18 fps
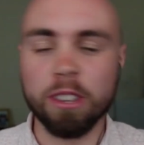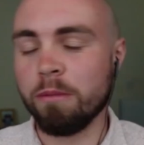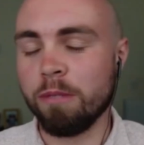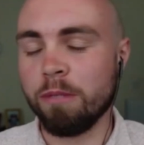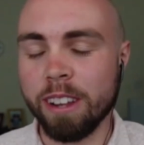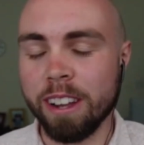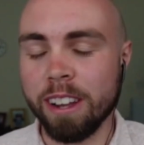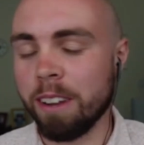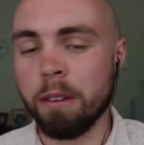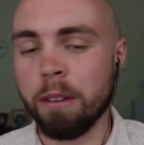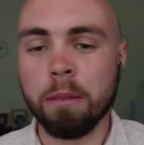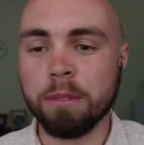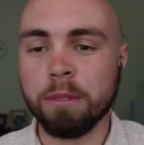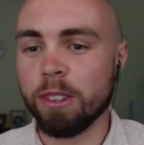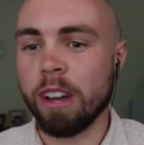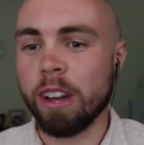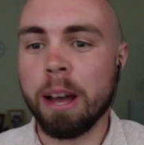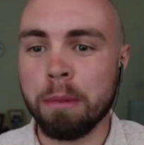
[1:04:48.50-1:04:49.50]
um, hopefully, uh, I,
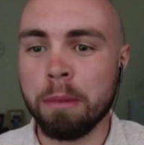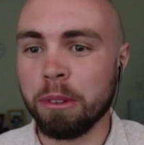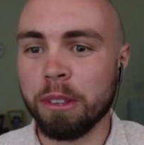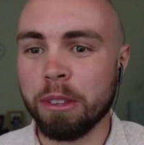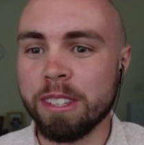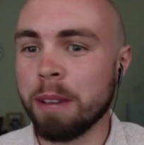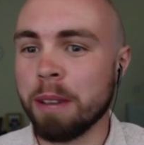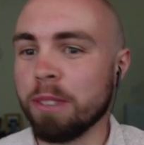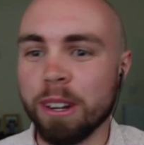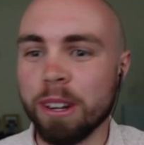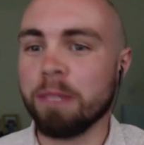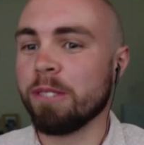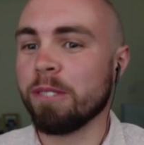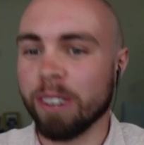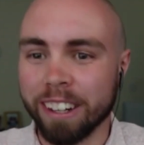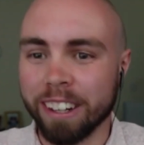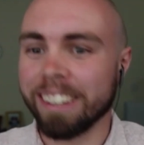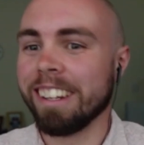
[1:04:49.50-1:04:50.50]
am so happy with this episode,
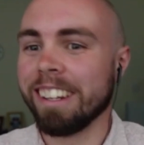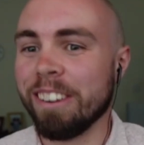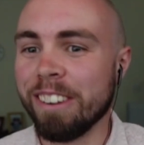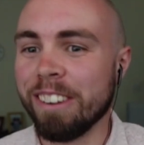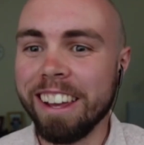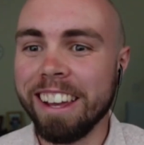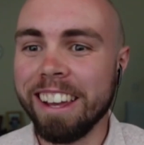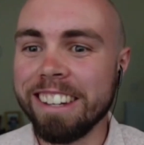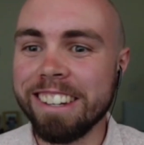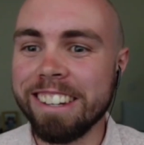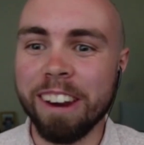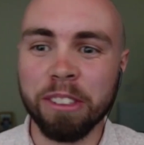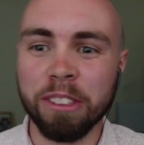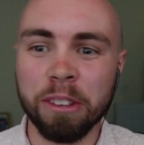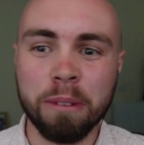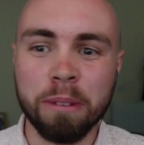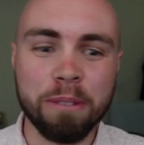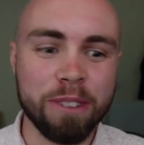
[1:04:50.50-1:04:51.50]
I'm trying to you know share
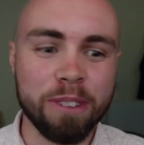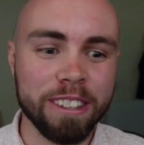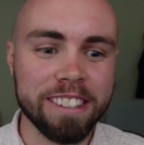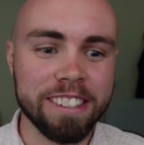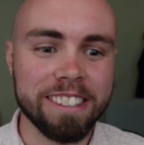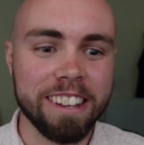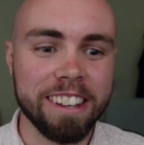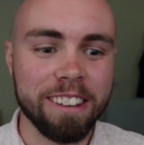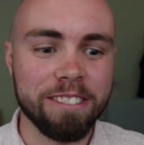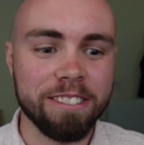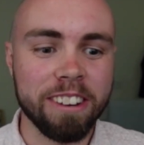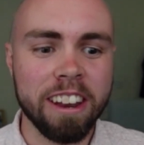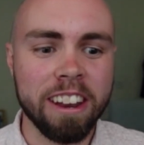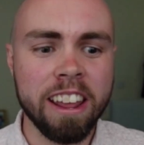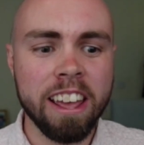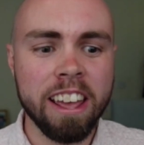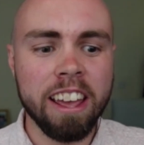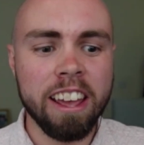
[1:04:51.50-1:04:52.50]
it with all my friends and stuff.
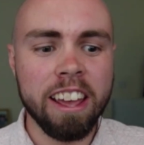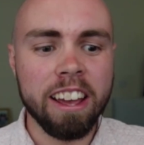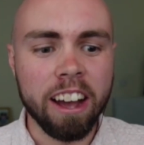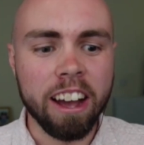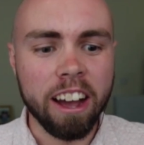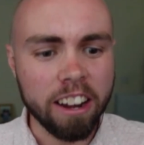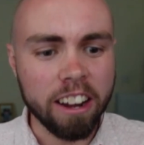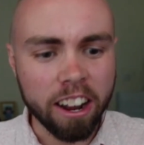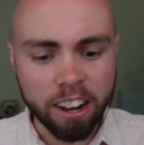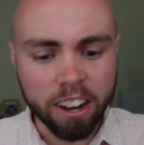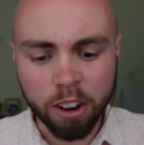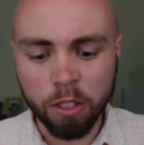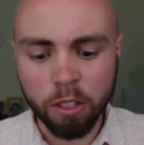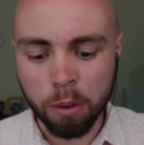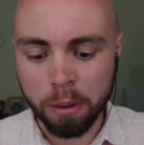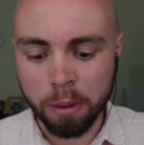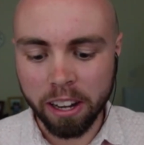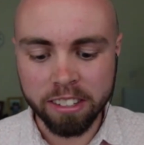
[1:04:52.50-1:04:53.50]
And I, I
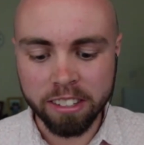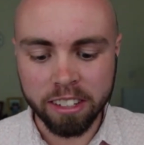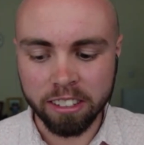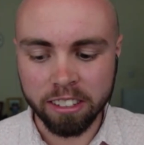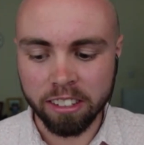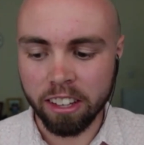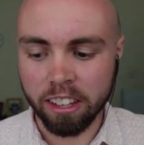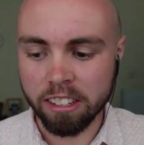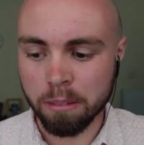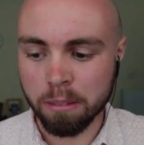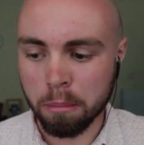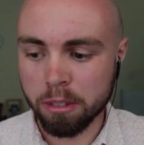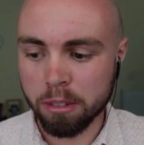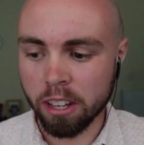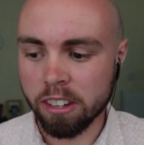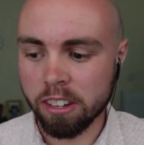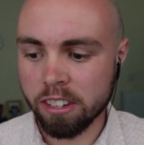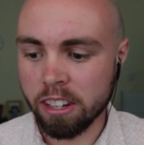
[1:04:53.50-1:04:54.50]
know they'll be listening to this and
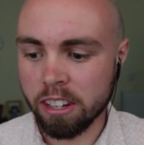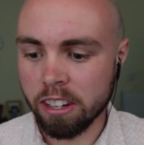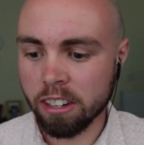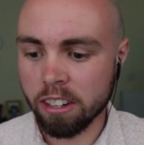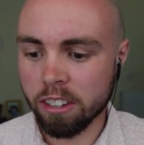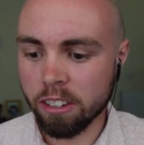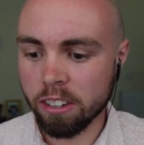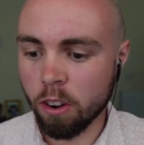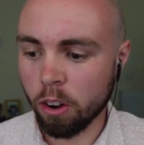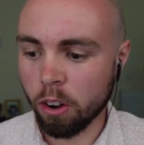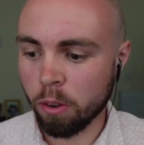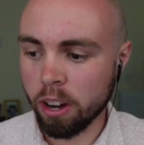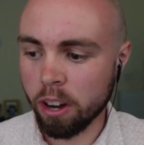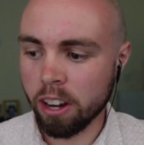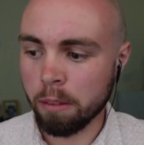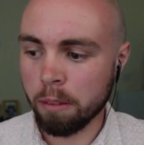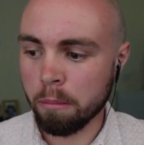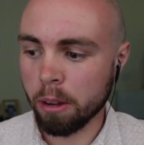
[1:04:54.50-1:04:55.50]
potentially not
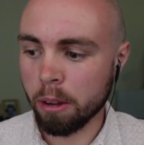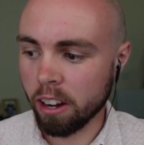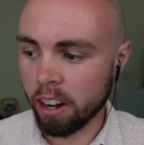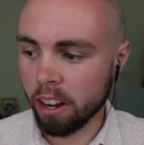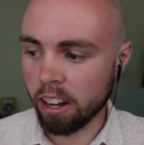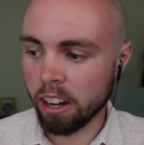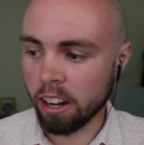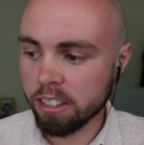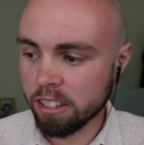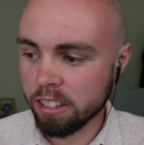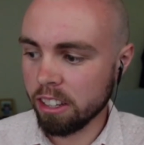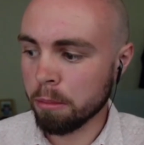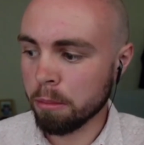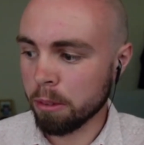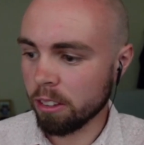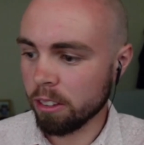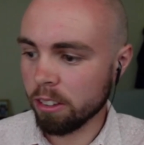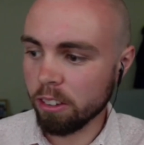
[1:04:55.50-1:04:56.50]
agreeing, but I, and I see
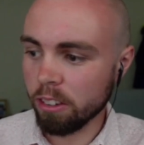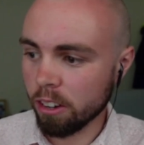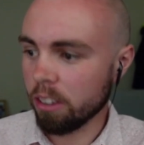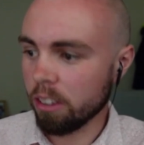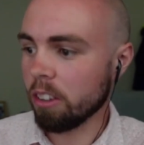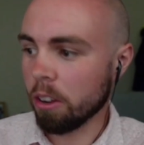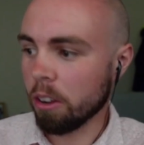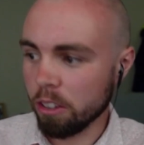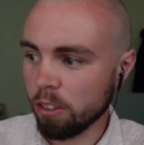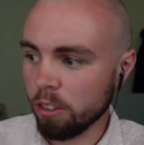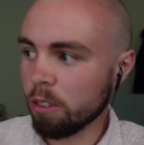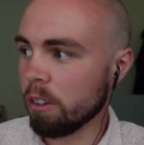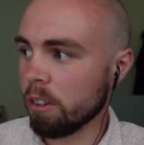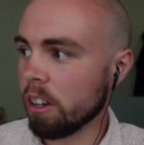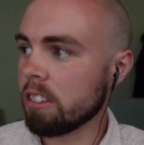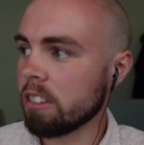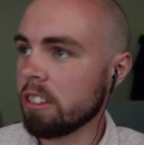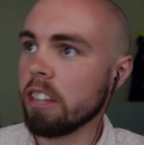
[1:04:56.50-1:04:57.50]
them at you know, you know
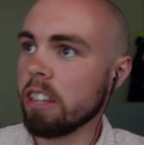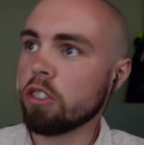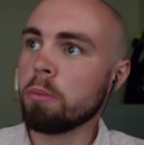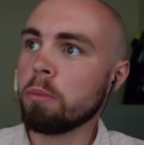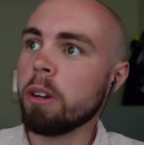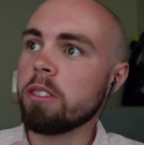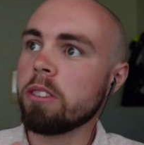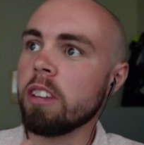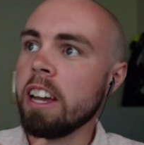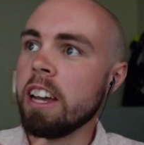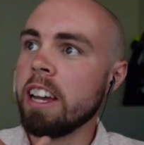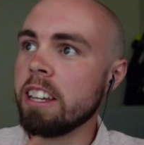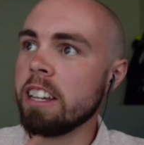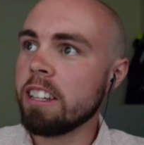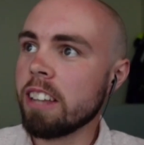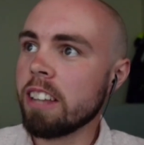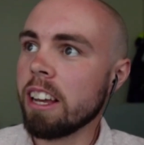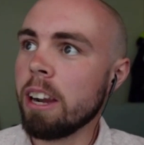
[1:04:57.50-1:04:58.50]
university. It's almost
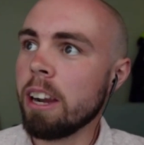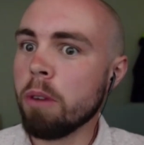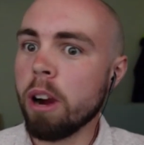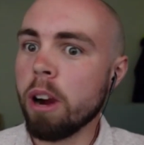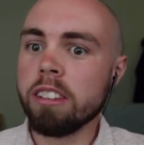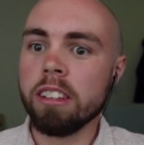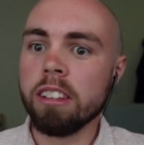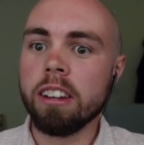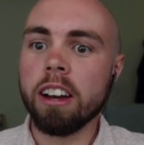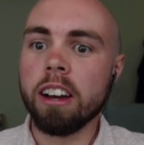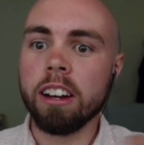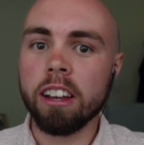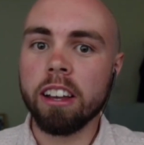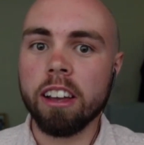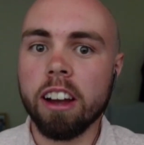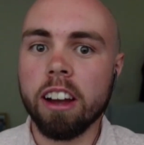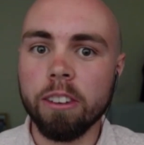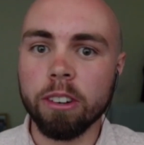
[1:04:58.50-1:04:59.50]
celebrated
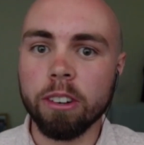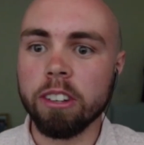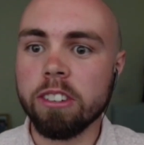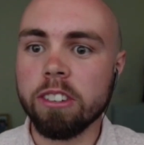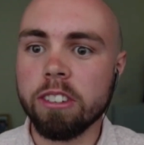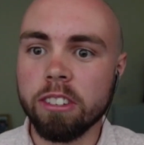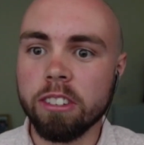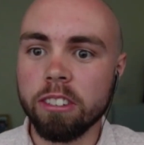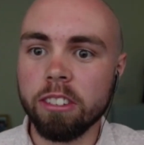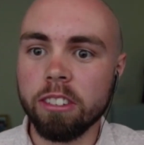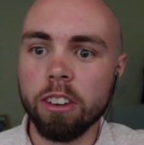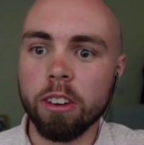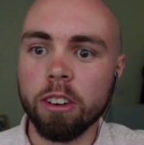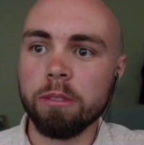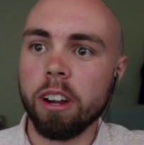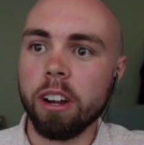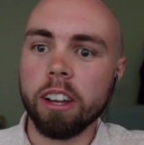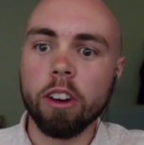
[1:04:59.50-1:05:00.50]
and encouraged
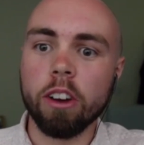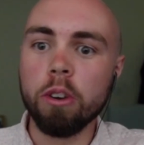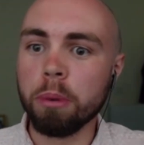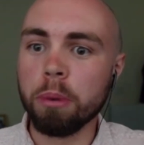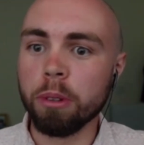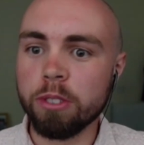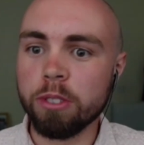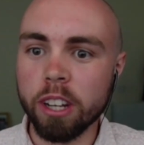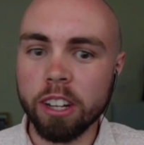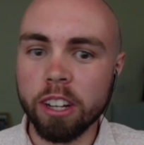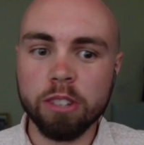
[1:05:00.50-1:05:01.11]
of like open